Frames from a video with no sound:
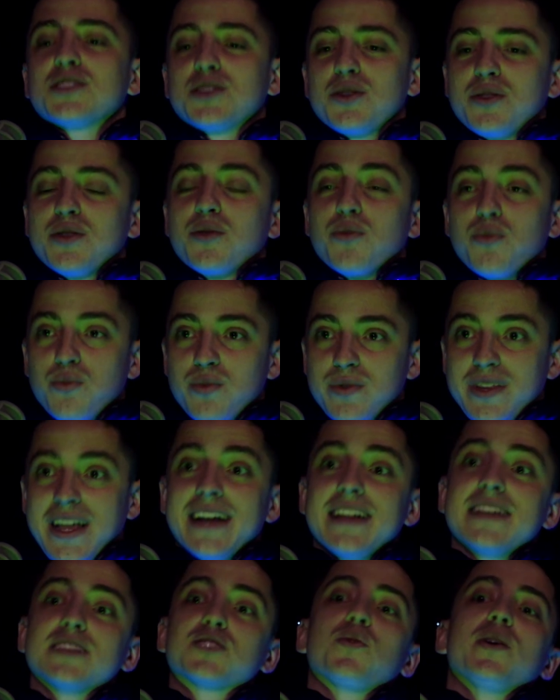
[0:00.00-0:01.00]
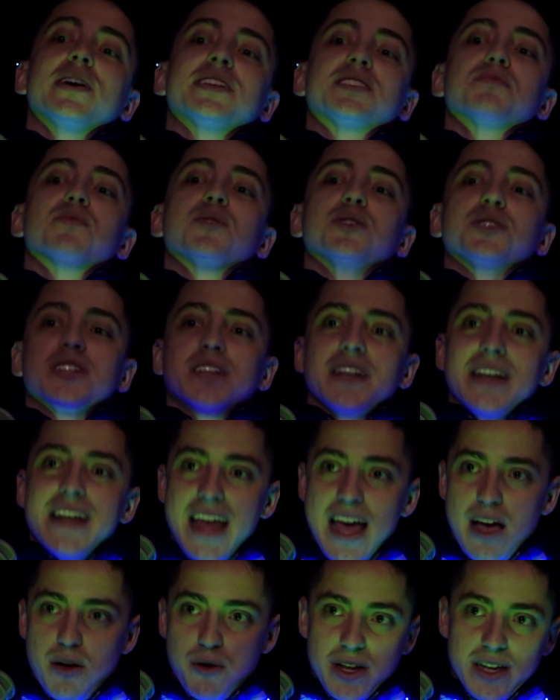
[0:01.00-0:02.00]
So that is why it's emerging
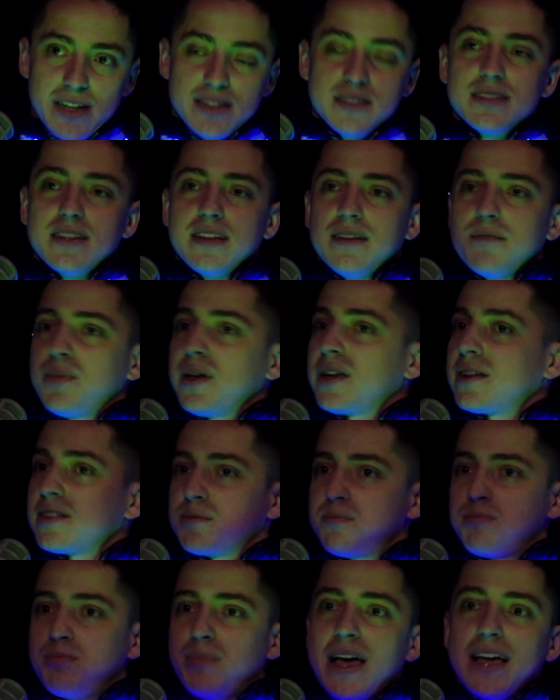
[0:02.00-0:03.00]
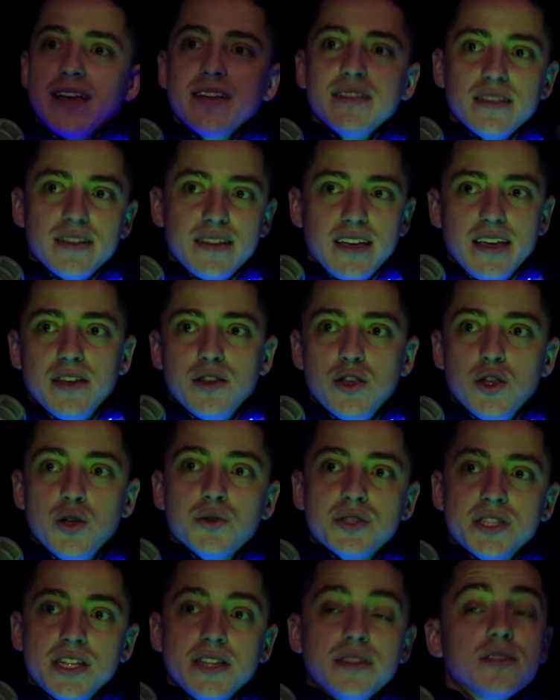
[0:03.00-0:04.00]
nowadays. Because back in the day,
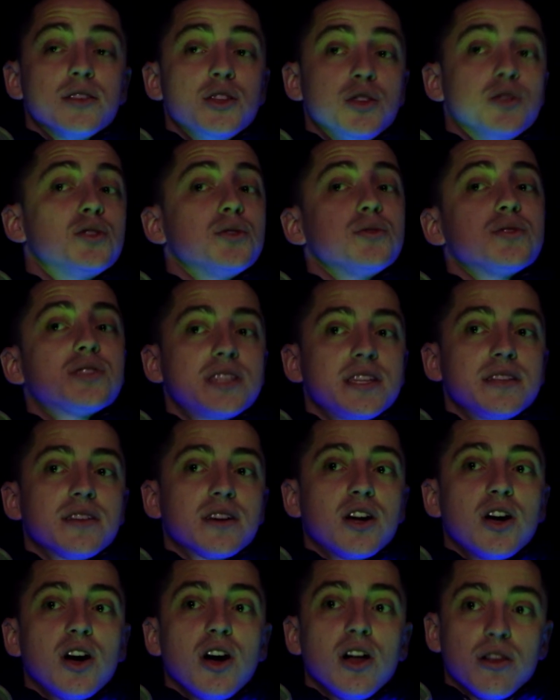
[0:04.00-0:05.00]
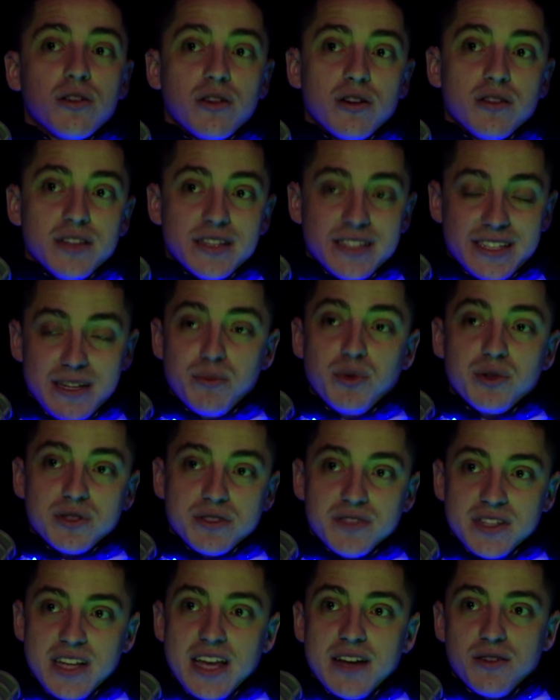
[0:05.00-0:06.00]
you do see the color, the symbols
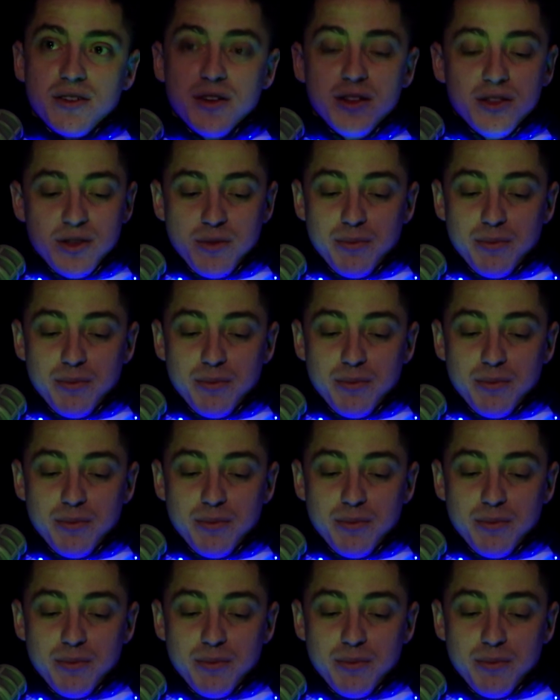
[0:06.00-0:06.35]
of Saturn.